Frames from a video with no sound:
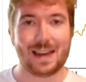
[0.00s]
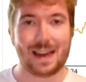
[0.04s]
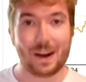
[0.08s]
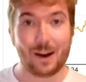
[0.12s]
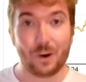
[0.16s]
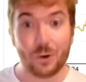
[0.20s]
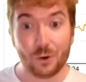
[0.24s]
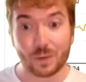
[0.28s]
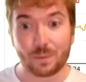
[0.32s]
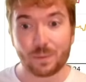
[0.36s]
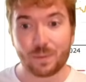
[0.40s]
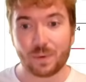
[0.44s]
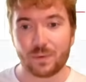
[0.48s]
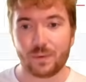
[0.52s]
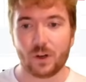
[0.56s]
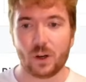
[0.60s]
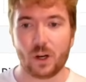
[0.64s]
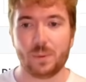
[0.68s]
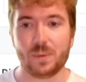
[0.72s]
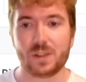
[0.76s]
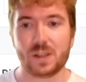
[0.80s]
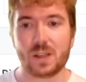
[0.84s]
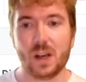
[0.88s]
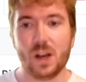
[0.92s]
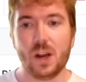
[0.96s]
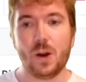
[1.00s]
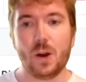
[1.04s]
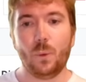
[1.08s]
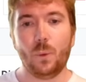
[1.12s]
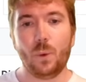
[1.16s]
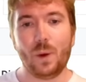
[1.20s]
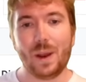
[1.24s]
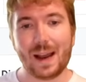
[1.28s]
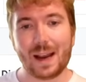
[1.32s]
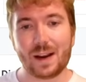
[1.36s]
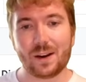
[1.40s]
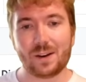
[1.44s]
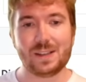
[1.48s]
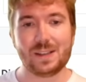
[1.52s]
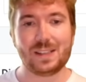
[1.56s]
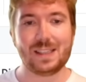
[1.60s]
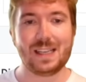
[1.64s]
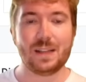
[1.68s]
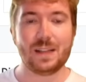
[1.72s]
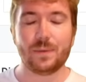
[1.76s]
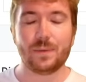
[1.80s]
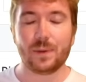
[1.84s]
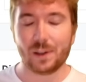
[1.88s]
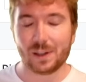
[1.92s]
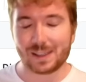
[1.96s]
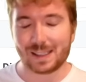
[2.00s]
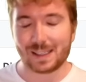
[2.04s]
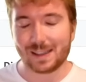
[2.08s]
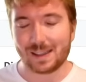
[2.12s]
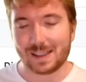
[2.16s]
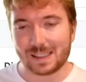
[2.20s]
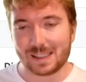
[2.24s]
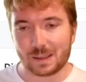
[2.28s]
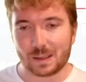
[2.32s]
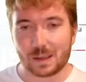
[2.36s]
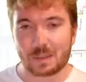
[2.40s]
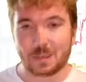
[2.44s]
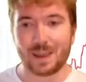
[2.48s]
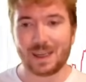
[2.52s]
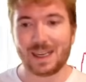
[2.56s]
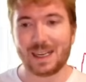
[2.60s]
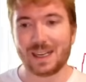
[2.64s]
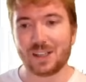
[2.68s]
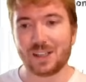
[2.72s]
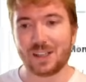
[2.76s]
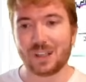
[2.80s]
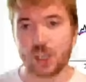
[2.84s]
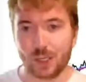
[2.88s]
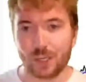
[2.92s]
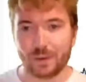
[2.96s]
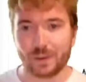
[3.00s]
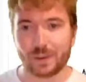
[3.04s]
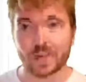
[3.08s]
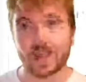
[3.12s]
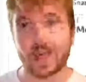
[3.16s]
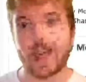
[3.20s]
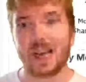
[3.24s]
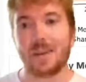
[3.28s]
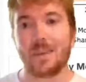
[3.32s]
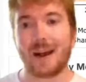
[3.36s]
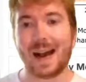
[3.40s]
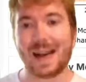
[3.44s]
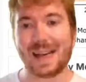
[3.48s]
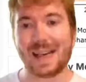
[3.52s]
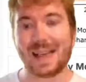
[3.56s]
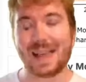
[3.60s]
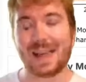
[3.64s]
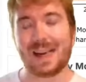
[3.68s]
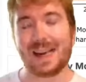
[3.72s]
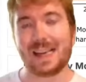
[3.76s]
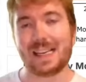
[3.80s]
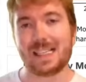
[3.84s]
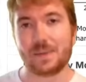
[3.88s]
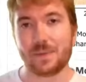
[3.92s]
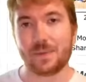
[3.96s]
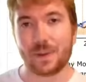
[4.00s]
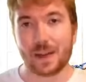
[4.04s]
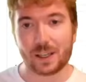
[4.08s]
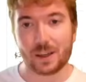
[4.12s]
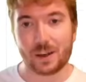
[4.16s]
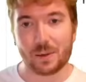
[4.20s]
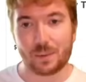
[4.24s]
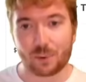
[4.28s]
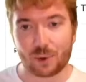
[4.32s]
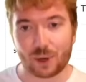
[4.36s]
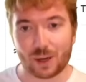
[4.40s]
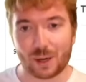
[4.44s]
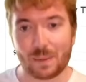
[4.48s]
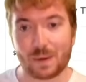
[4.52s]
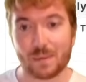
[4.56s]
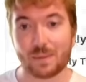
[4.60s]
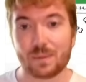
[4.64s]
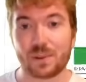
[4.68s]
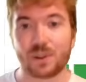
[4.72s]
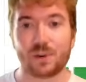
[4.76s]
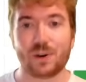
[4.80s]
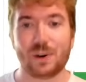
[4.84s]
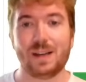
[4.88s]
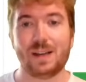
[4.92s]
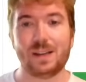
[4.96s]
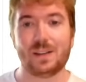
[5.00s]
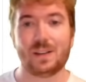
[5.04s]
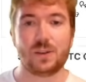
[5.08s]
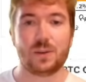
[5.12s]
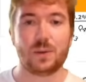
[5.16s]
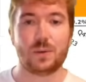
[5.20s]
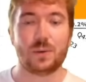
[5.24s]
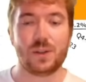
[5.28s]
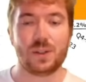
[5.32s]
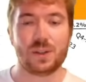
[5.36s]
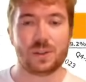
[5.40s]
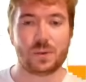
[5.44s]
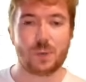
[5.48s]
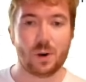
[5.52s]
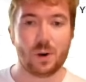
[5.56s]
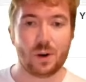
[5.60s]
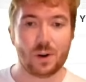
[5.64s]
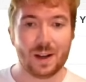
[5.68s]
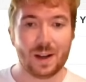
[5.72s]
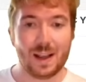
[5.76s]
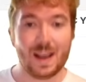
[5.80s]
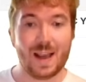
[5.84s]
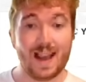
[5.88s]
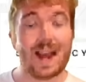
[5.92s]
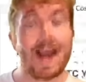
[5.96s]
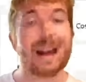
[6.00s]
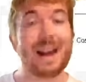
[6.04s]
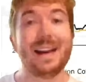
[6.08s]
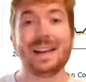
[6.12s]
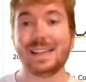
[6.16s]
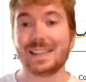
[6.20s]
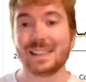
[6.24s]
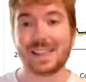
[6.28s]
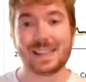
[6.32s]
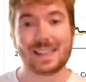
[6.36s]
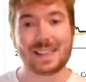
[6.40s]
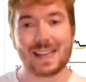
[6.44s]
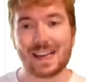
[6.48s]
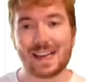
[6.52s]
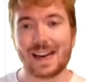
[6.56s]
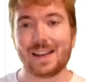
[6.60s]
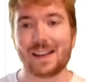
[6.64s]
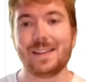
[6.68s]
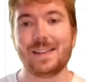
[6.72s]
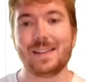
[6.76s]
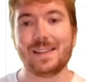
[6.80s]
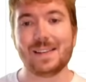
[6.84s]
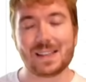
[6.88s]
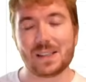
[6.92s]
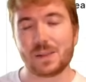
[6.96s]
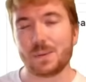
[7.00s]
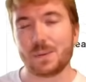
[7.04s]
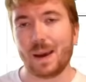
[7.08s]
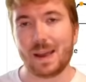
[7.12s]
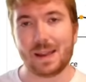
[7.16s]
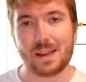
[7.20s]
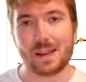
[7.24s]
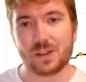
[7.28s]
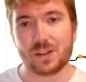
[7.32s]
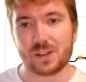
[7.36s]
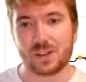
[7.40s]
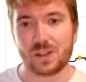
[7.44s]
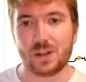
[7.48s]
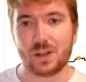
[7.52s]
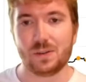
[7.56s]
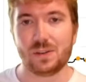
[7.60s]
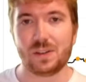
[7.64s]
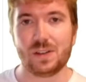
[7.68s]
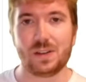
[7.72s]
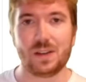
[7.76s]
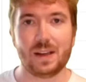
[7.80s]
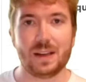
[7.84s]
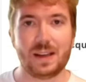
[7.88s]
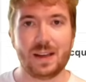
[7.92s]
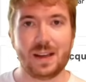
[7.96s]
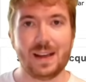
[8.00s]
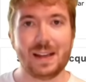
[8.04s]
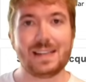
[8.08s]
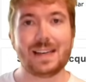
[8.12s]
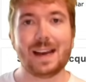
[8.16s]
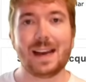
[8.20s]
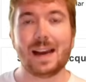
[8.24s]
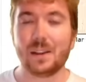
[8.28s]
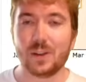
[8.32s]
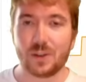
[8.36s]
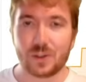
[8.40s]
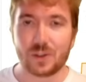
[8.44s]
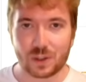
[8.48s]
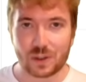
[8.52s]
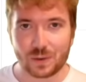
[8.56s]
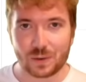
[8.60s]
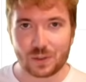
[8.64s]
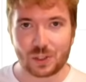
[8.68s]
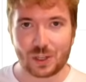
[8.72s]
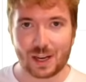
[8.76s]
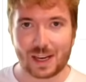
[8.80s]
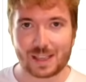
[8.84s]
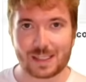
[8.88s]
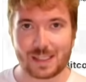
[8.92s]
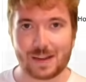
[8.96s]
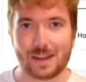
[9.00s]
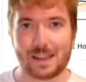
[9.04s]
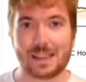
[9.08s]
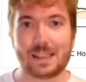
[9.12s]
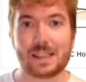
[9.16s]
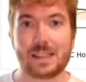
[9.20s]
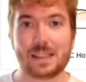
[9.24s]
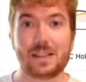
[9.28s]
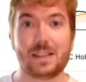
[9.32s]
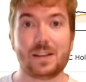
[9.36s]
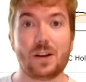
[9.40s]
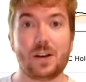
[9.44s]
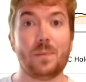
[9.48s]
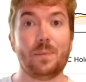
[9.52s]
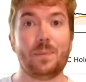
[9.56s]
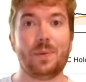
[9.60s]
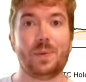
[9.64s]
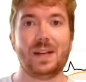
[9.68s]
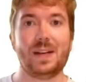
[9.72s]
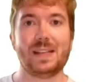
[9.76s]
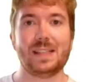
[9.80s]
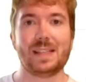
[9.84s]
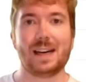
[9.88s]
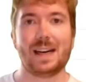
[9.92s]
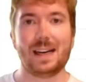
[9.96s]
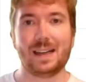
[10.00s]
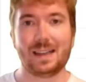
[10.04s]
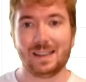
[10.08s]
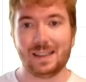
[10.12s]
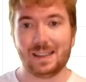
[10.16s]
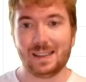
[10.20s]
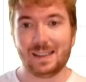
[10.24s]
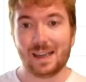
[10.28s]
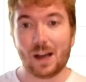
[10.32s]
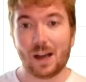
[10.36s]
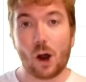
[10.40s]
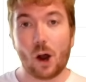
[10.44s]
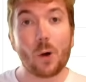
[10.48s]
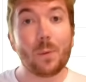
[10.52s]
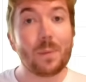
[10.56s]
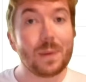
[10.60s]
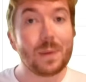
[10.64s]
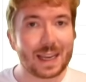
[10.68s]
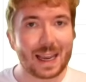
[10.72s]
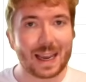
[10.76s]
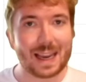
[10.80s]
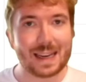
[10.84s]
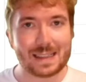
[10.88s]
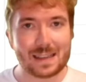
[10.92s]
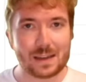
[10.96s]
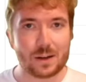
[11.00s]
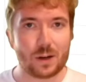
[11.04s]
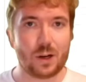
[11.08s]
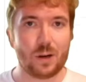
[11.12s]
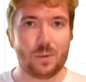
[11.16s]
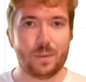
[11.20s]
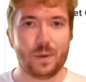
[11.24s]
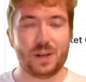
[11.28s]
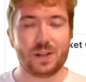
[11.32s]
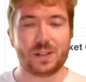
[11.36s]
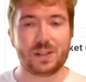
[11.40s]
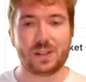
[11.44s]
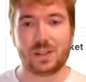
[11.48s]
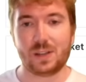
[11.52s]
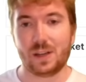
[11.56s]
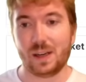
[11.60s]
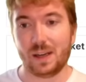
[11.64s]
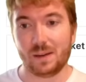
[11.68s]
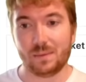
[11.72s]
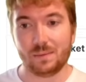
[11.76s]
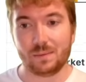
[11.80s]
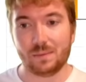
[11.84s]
underperformance. We are going to see the volatility diminish over time as the net asset value premium trends towards 1. And as I said, I think this is mainly just due to the dilution of shares that these companies are obligated almost to